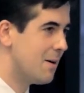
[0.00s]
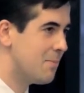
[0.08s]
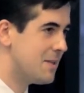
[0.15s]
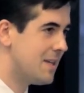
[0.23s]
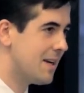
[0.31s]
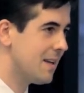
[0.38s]

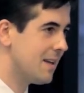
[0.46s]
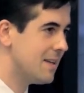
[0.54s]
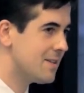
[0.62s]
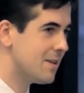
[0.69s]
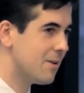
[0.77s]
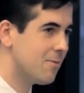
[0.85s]
particularly
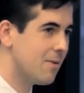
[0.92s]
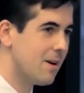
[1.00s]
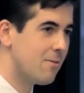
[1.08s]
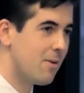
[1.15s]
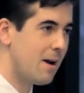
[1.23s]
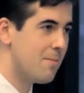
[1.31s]
to
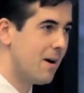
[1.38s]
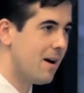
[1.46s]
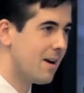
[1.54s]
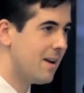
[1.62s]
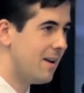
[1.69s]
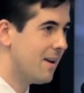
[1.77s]
Ray
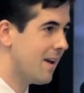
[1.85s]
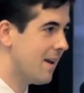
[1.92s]
Markey